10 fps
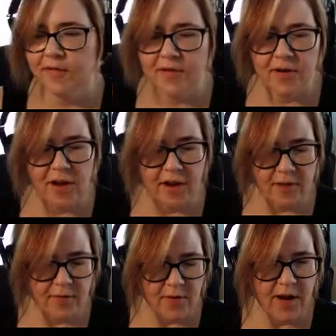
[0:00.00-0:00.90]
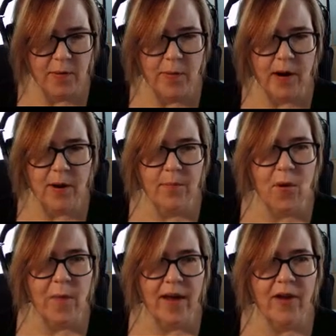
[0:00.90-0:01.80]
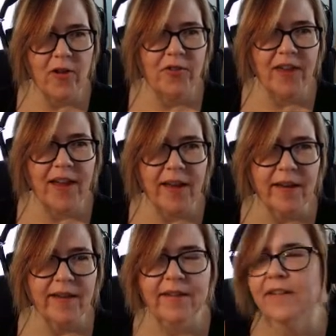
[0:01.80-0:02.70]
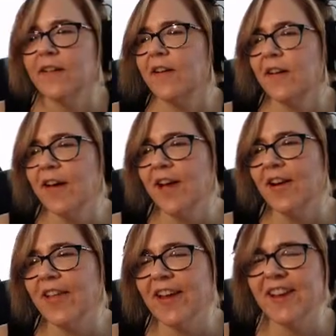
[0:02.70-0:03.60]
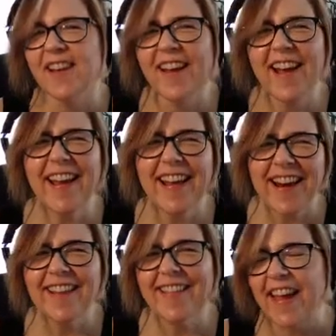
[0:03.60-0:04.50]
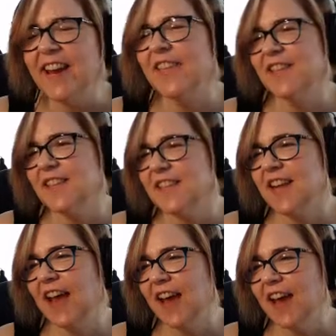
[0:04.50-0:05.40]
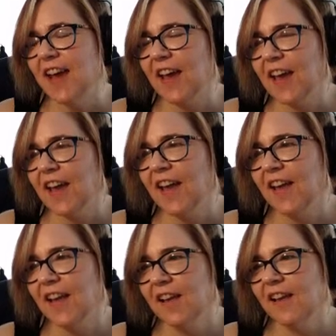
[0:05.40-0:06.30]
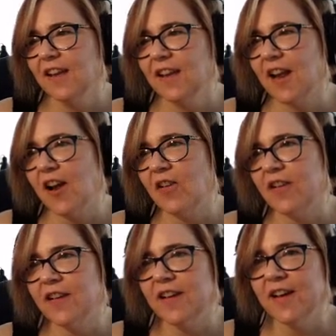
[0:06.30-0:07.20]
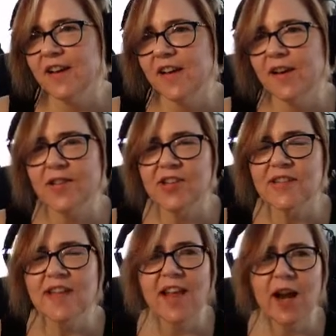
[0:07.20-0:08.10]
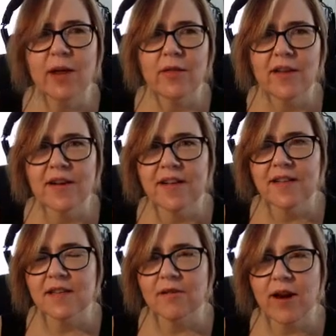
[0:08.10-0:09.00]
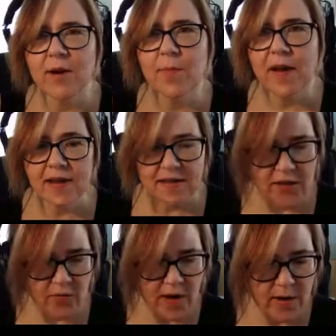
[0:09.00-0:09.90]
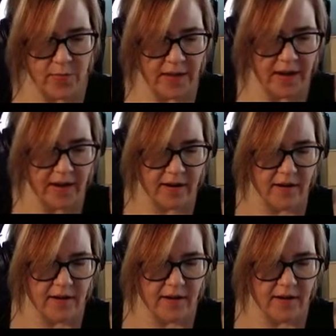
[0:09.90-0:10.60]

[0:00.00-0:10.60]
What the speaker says: I could Pekka BoBat all day. I kind of like this attack. And I'll, just like anything, it needs the right base and the right plan.